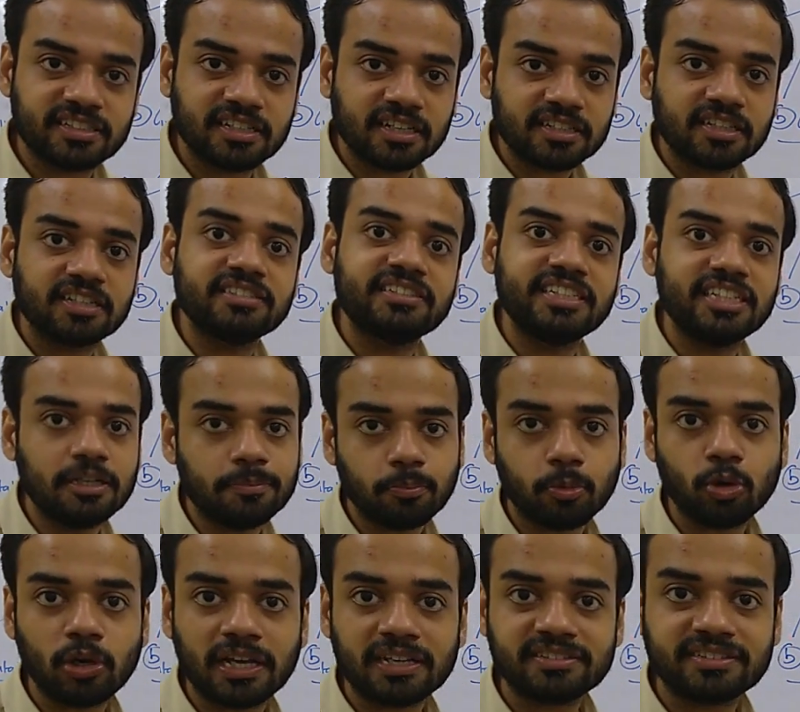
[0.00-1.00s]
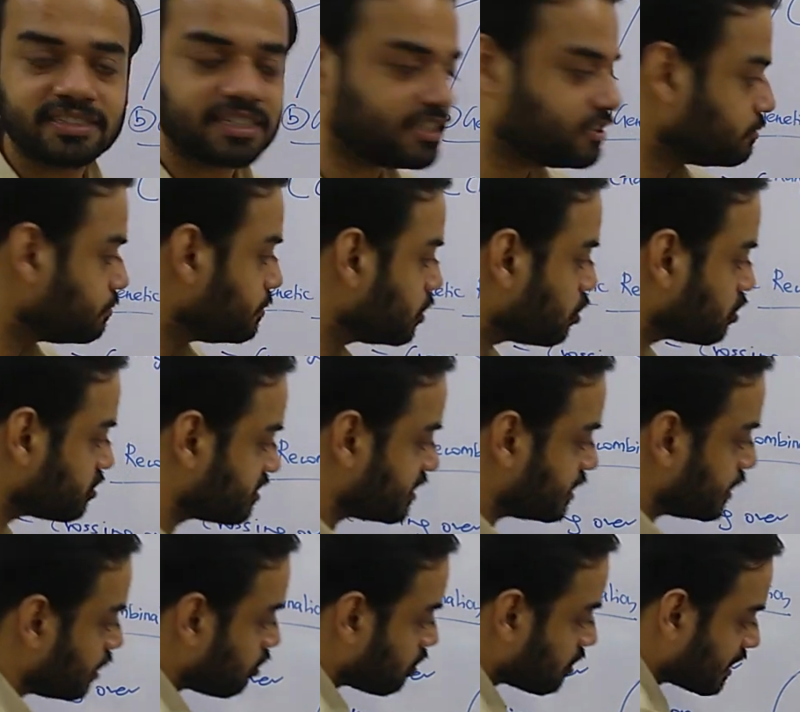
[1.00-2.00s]
Now the gene pool has changed because
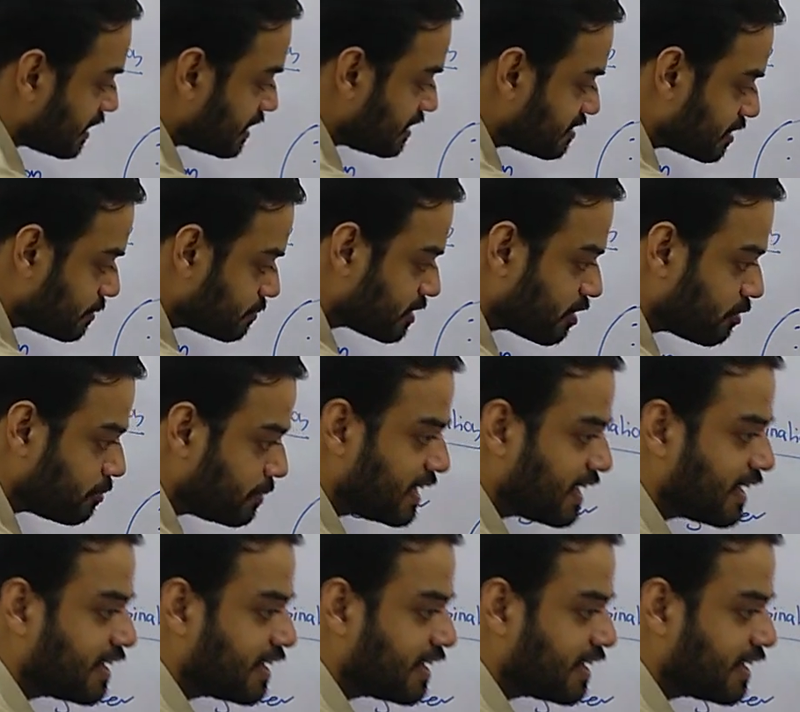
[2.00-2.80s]
three organisms have been